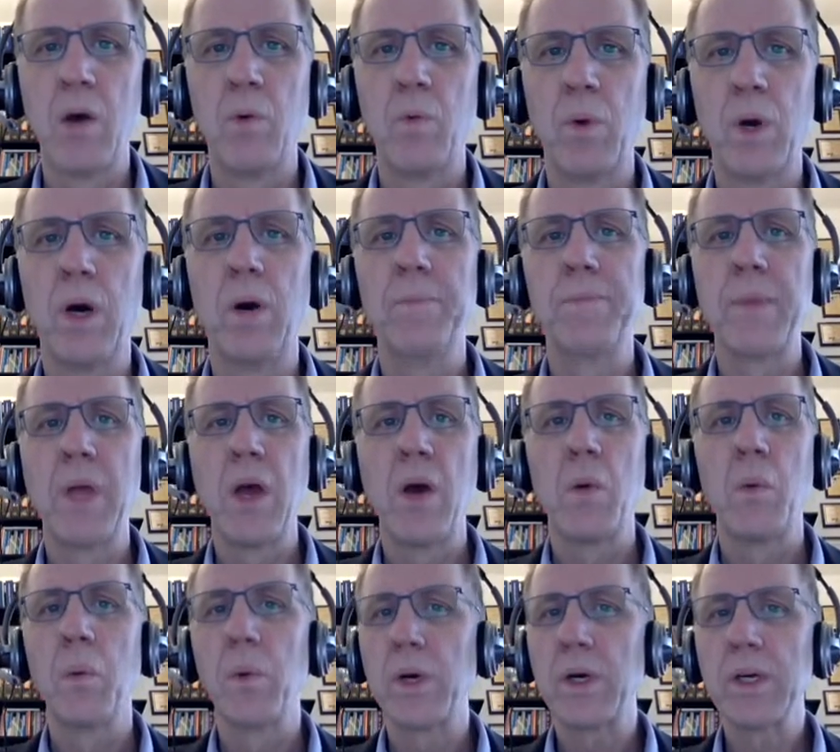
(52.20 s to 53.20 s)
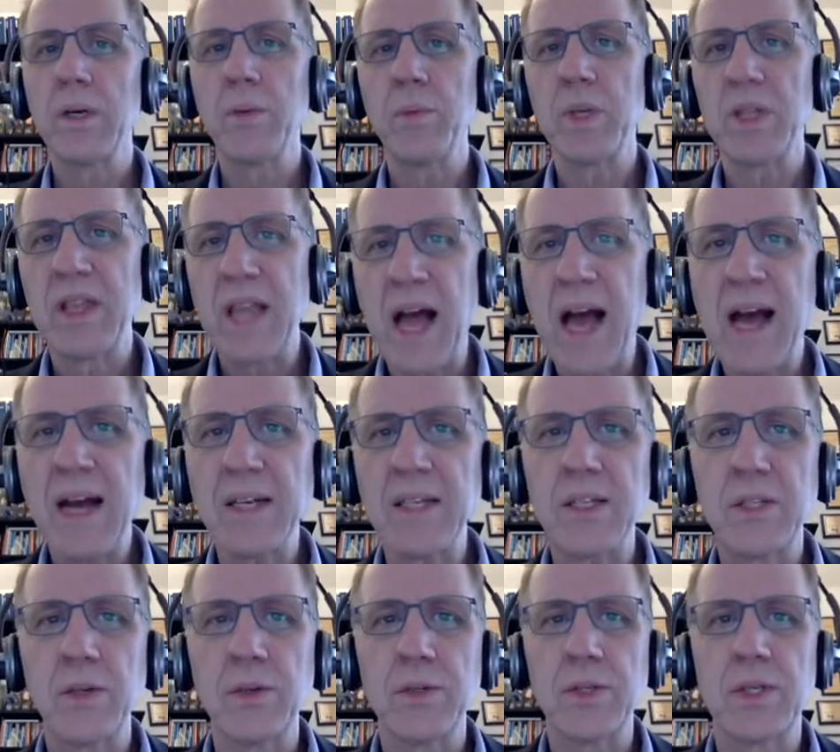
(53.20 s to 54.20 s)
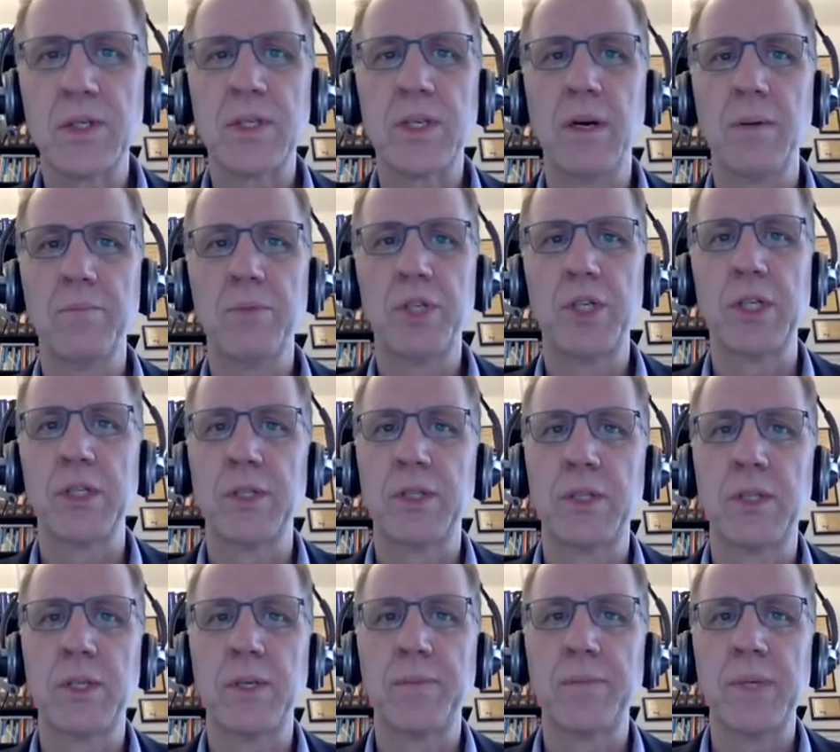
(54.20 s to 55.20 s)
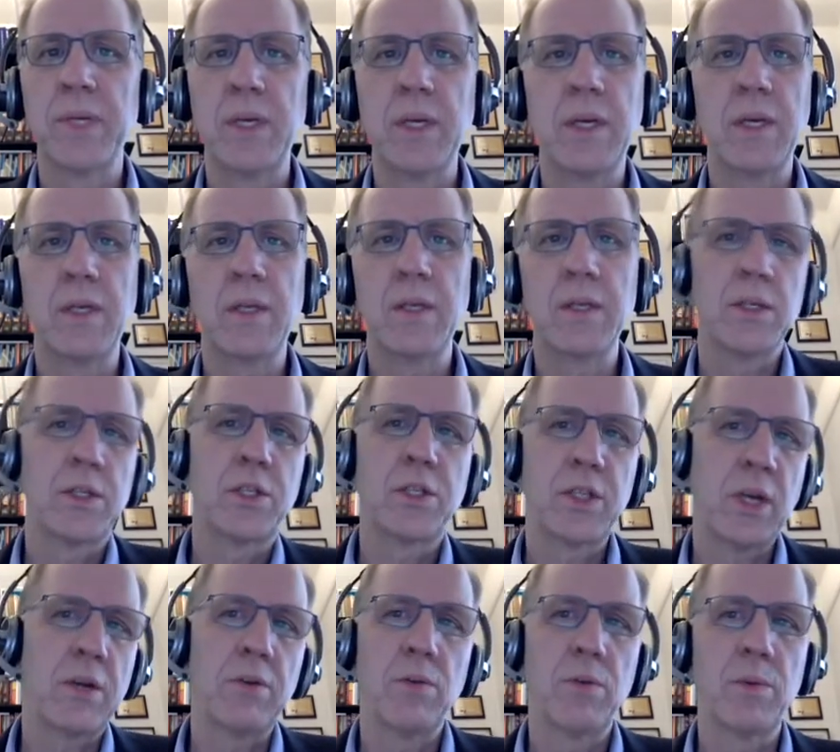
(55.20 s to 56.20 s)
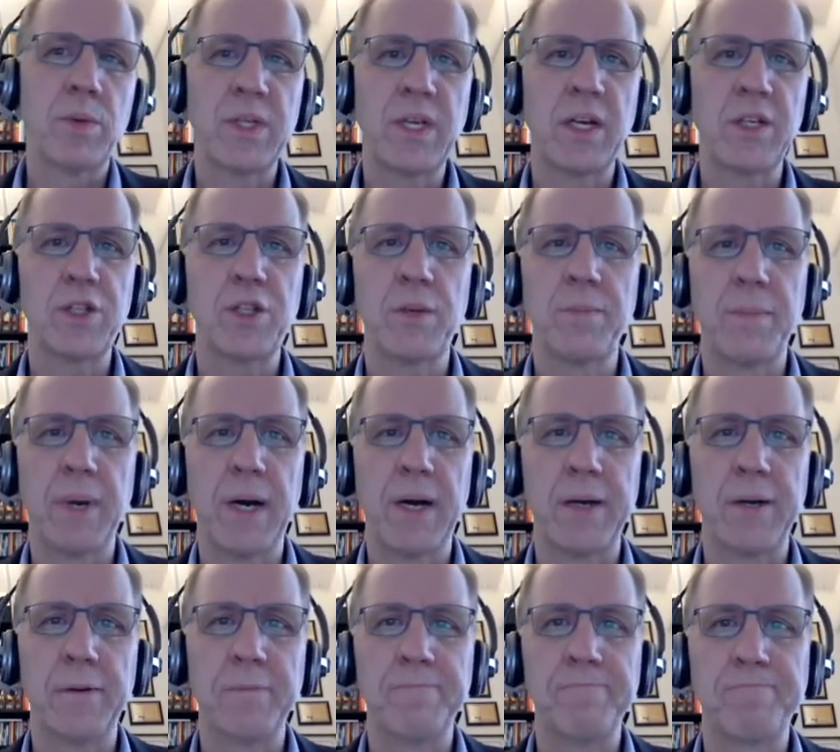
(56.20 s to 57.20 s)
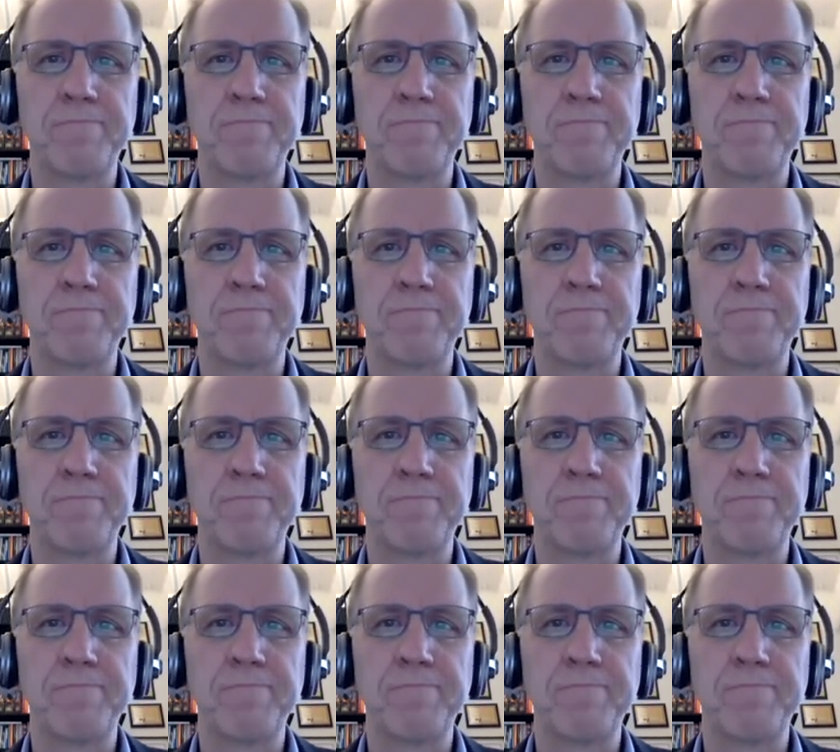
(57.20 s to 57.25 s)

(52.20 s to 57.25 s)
Well, we're going to relax those assumptions in this general retention model.